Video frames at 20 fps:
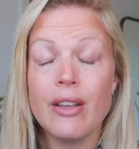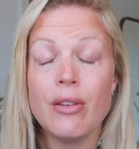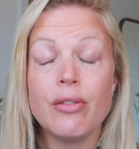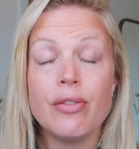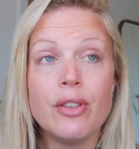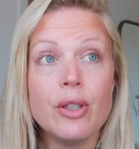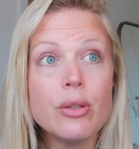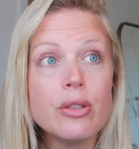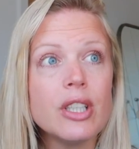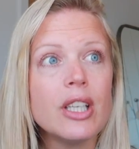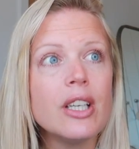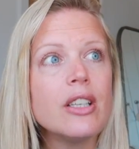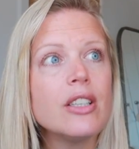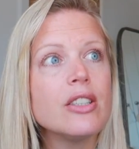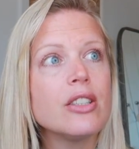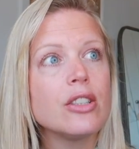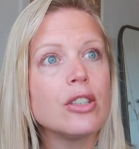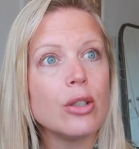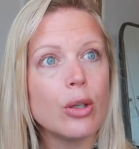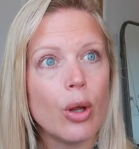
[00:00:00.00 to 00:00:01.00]
It feels like a
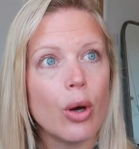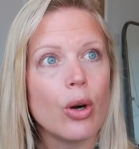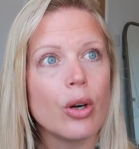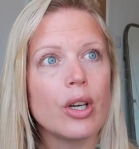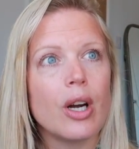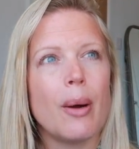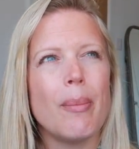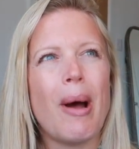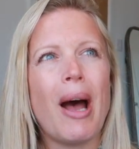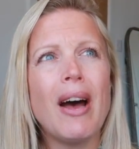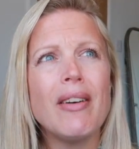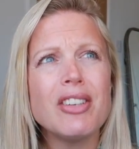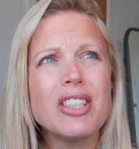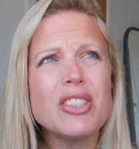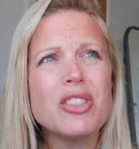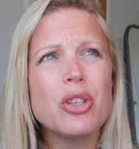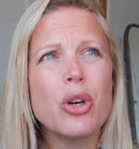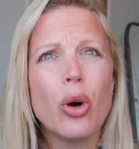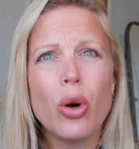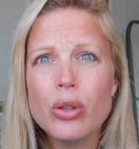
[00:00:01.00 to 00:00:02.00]
slog. I'm having
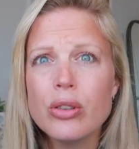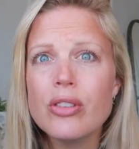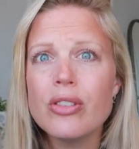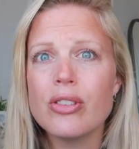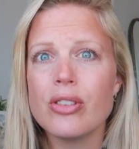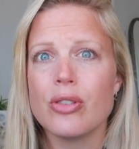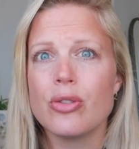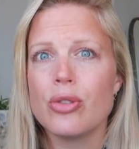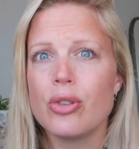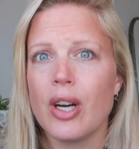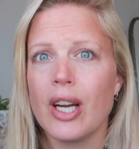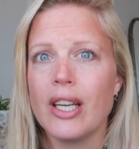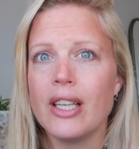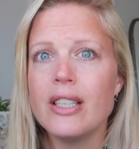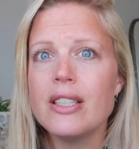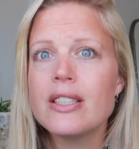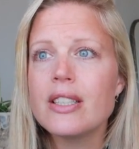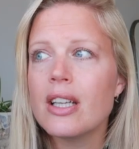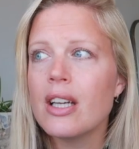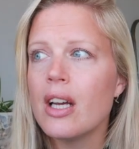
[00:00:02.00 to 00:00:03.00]
to
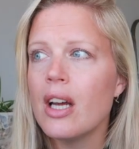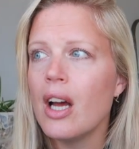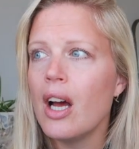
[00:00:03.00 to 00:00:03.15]
concentrate.